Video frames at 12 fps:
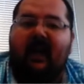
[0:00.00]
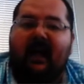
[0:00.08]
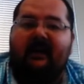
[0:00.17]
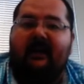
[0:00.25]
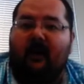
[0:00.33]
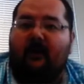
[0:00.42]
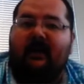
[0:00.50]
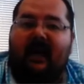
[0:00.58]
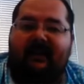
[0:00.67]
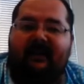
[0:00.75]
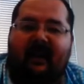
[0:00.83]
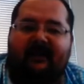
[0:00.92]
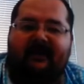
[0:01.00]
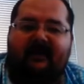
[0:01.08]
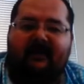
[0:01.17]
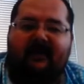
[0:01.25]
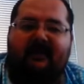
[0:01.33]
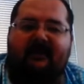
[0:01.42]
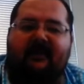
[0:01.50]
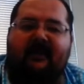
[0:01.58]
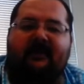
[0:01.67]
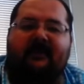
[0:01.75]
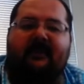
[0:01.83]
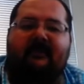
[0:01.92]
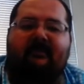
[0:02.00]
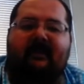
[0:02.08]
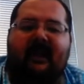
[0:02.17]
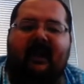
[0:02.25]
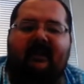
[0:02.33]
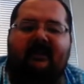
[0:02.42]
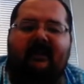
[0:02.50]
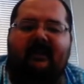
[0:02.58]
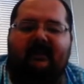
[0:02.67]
and I owe $9,000 on it. So it's going to put that in there.